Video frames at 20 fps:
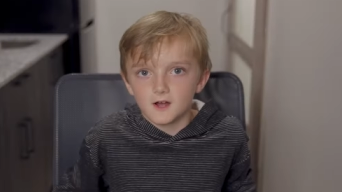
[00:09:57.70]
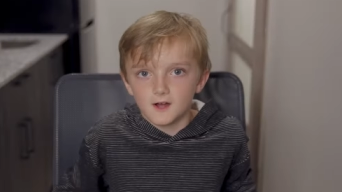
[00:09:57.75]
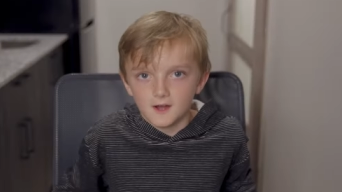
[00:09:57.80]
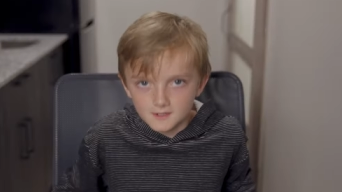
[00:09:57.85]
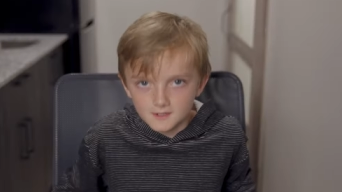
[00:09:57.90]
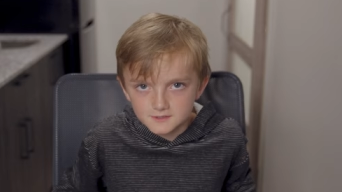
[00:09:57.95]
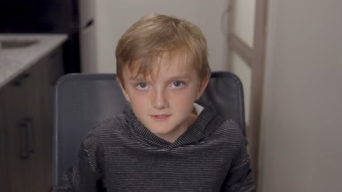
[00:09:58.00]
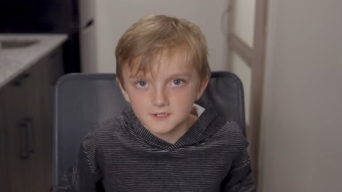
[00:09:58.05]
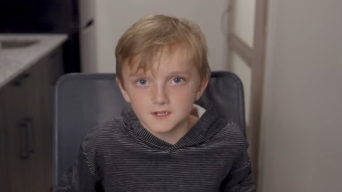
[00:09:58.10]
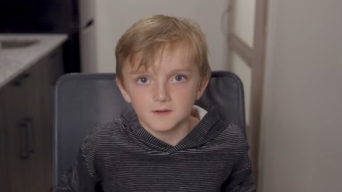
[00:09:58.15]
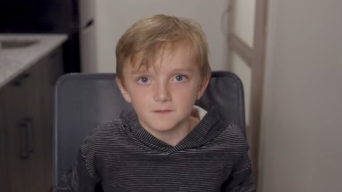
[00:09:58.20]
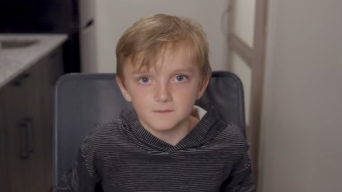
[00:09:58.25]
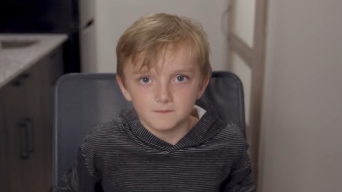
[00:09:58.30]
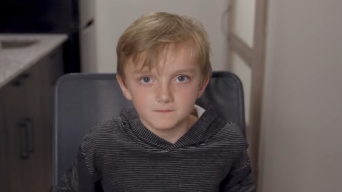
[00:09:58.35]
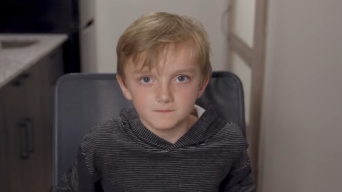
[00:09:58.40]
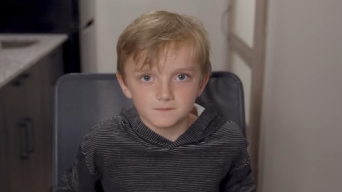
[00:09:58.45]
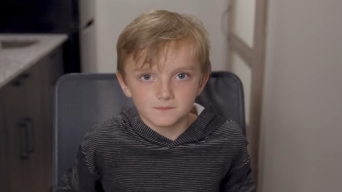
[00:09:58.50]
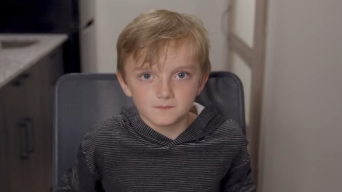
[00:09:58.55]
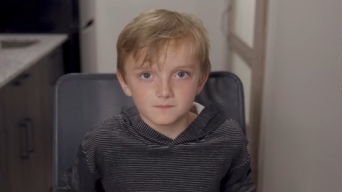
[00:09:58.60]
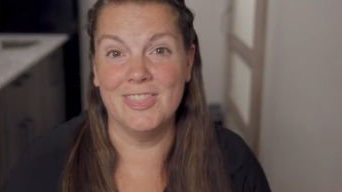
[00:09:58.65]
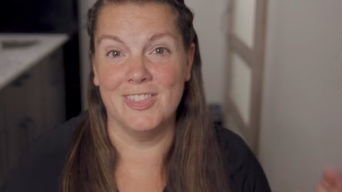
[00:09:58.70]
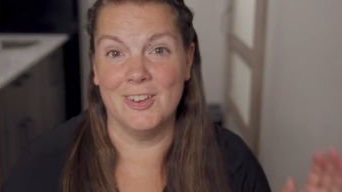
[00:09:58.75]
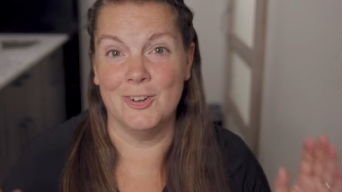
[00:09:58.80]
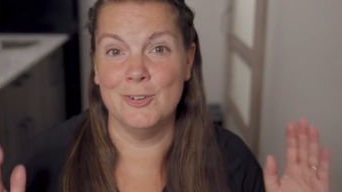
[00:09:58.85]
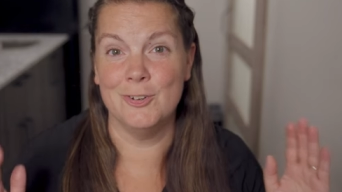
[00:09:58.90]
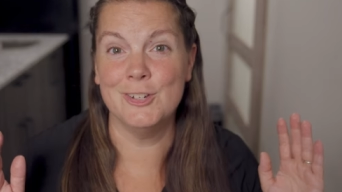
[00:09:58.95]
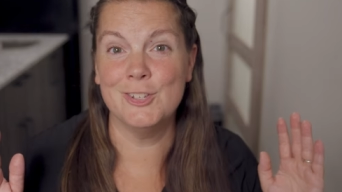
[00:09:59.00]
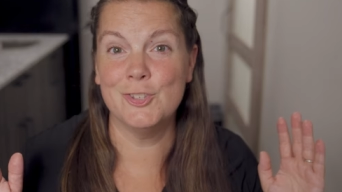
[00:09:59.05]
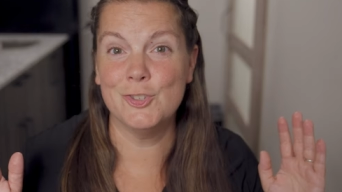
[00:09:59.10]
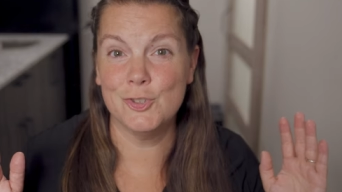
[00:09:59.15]
awesome. There
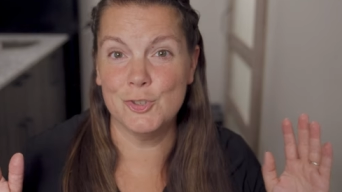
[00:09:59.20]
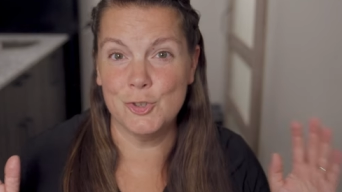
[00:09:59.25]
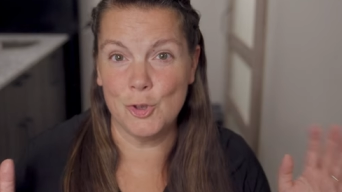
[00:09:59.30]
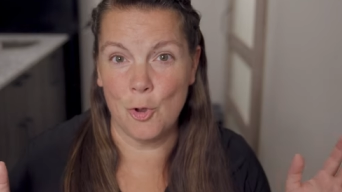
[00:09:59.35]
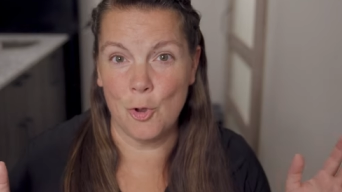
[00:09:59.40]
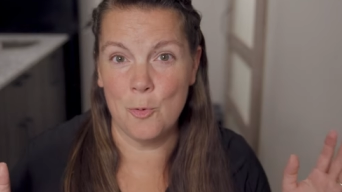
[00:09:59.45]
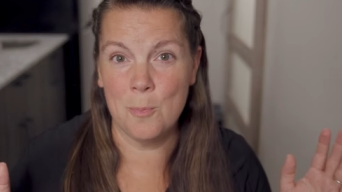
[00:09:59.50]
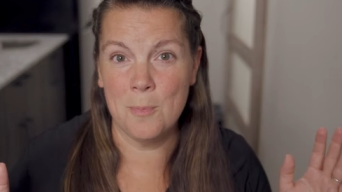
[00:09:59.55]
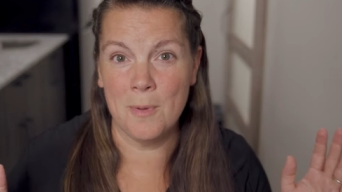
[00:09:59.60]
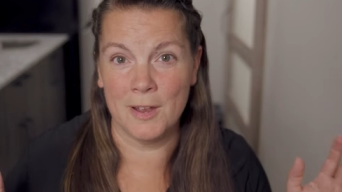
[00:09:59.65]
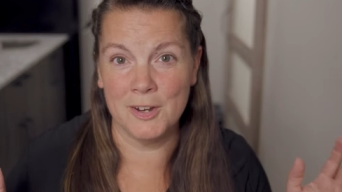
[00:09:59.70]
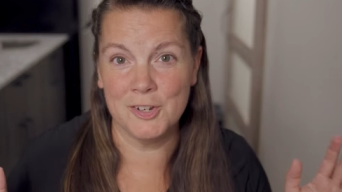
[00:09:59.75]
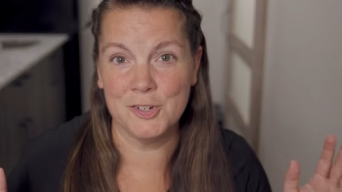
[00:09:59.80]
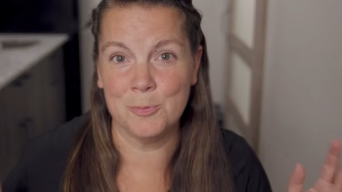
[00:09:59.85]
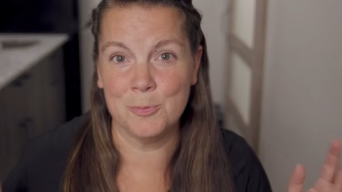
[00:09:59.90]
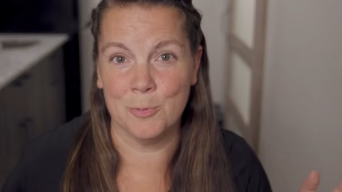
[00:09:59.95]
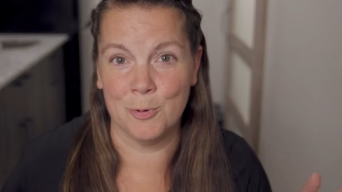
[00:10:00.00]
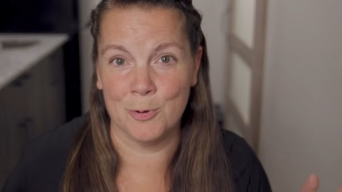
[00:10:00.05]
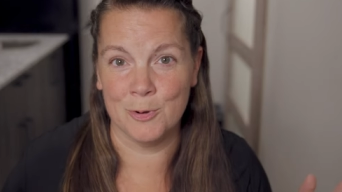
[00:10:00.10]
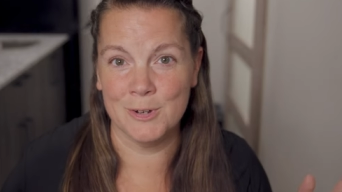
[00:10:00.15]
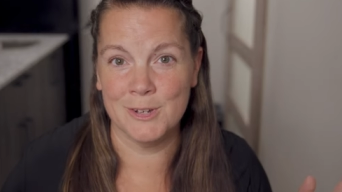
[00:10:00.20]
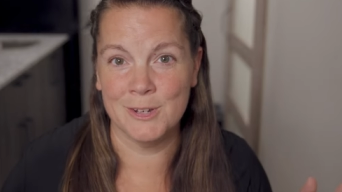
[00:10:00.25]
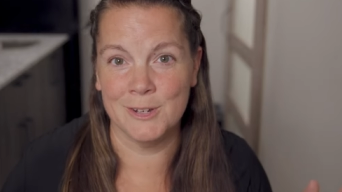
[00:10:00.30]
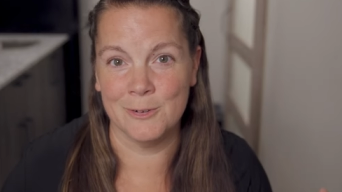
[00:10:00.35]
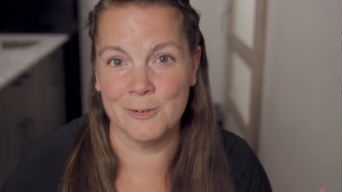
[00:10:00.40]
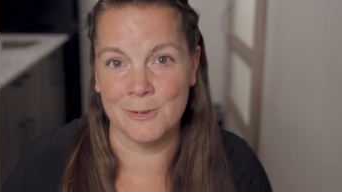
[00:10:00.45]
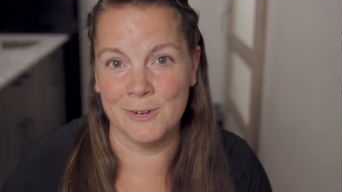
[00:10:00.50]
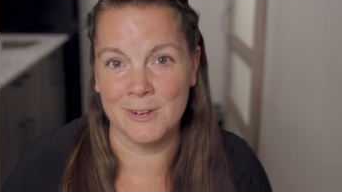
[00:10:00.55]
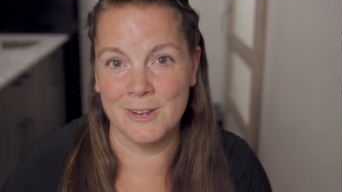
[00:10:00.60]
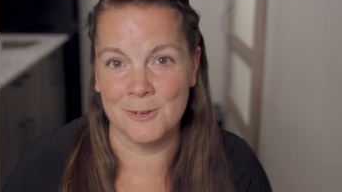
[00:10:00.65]
is so much more to
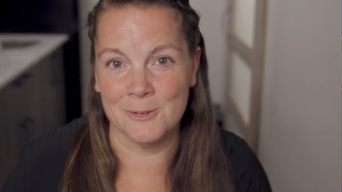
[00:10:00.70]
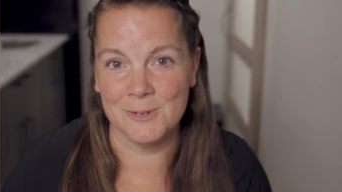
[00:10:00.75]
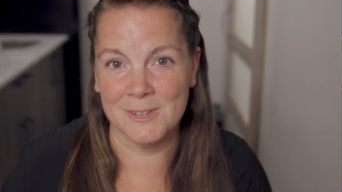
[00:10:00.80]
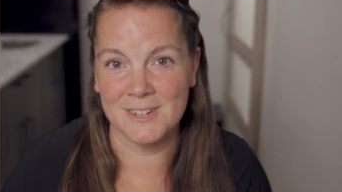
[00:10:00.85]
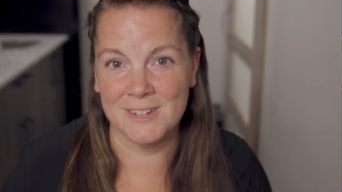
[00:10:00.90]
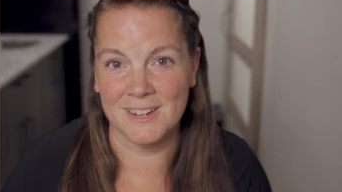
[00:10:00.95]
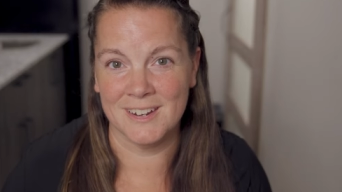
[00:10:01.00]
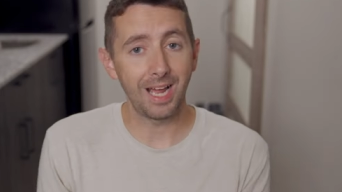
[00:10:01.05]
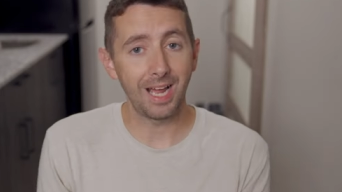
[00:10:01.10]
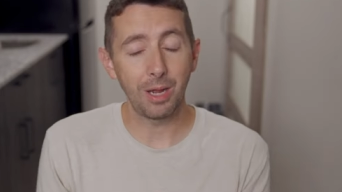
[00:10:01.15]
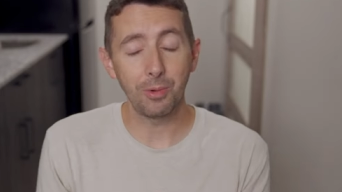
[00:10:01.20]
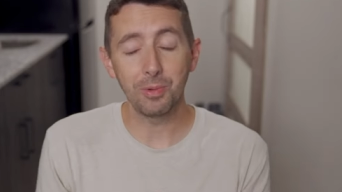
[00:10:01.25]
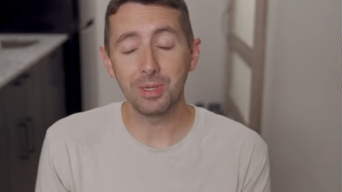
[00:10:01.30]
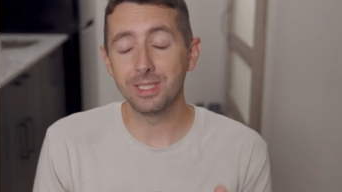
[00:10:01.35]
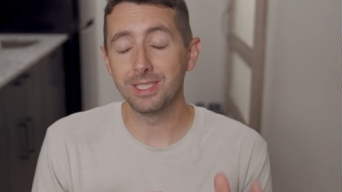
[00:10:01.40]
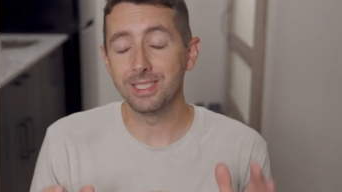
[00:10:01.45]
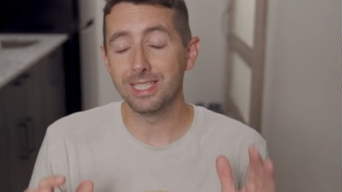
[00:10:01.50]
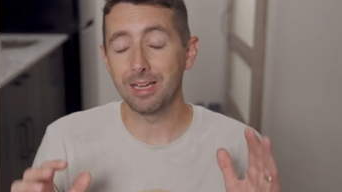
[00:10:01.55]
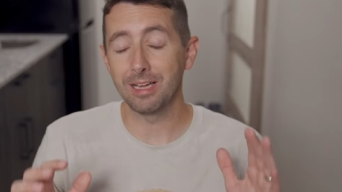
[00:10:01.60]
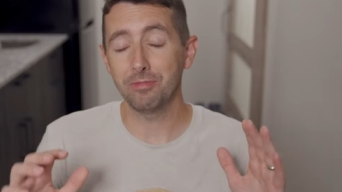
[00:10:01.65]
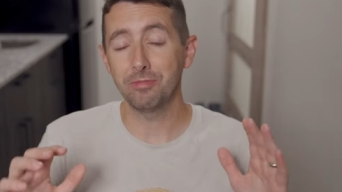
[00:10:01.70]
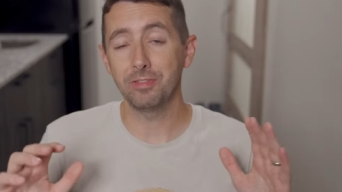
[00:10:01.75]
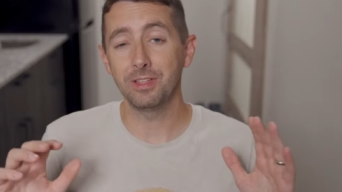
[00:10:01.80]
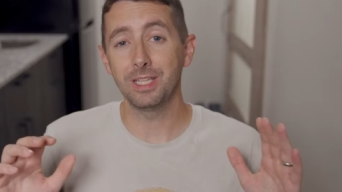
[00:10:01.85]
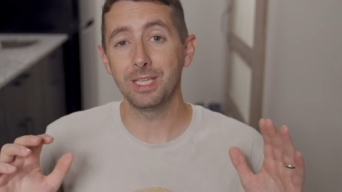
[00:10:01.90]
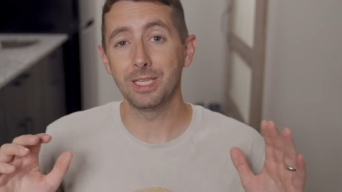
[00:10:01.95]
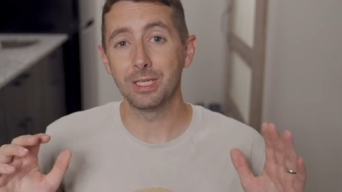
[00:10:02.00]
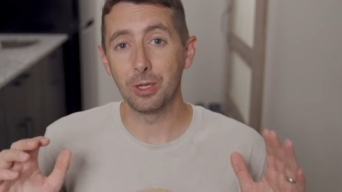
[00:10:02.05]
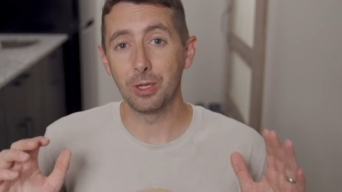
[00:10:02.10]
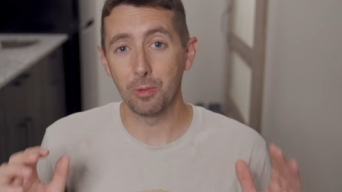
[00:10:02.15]
do in Houston. I would
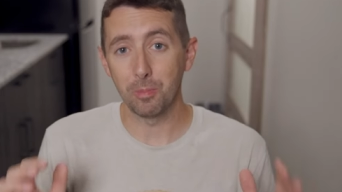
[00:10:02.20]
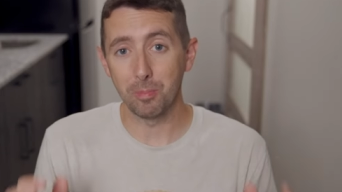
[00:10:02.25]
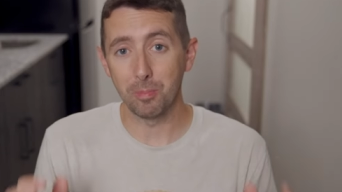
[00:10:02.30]
definitely go